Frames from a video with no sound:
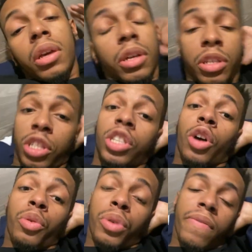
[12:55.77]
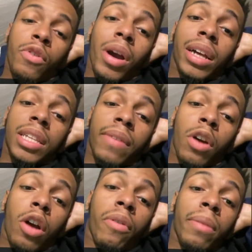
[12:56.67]
So if you guys haven't
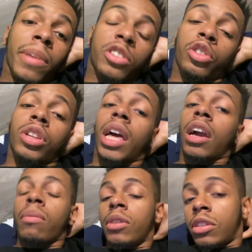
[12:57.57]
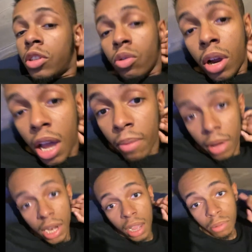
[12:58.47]
already, make sure you like, comment, subscribe,
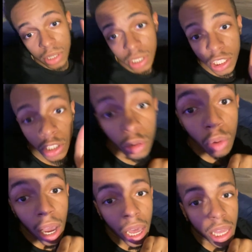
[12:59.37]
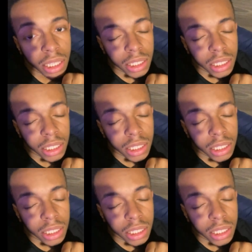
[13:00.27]
and I will see you guys.